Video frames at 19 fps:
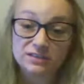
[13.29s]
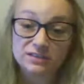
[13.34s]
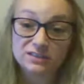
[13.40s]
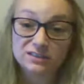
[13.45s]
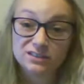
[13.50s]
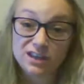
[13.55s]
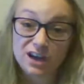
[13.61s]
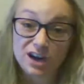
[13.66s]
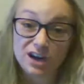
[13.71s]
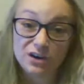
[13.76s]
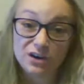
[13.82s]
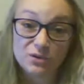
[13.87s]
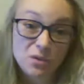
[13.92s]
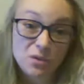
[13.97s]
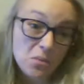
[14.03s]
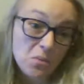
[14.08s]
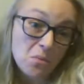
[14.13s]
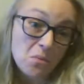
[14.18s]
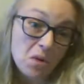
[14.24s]
So
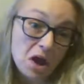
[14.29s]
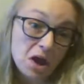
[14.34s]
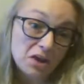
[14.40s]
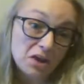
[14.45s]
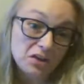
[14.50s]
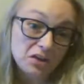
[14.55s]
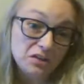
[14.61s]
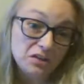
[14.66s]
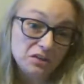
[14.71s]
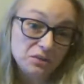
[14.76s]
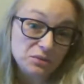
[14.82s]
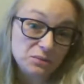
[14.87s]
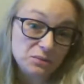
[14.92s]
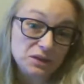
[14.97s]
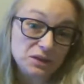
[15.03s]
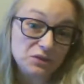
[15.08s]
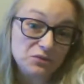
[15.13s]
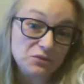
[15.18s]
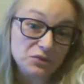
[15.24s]
I thought this would
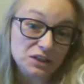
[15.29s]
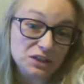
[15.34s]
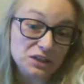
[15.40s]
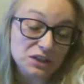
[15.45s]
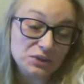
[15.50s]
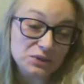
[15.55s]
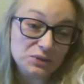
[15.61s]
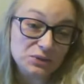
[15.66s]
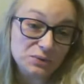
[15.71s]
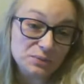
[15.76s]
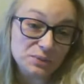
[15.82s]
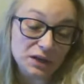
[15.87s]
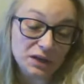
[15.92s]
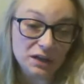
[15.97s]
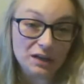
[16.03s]
be a really cool book